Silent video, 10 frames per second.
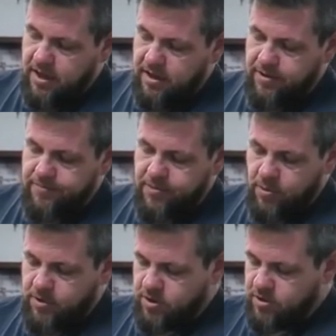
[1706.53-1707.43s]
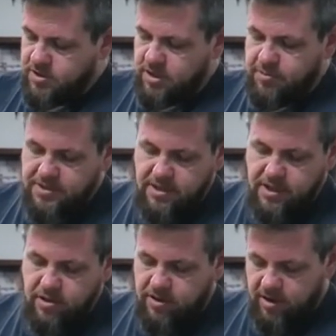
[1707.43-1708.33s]
when you use another piece
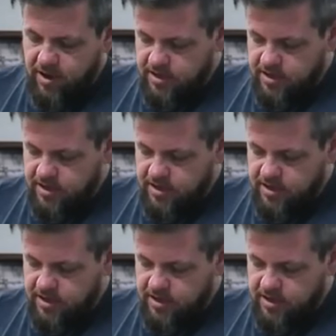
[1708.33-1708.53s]
of leather there,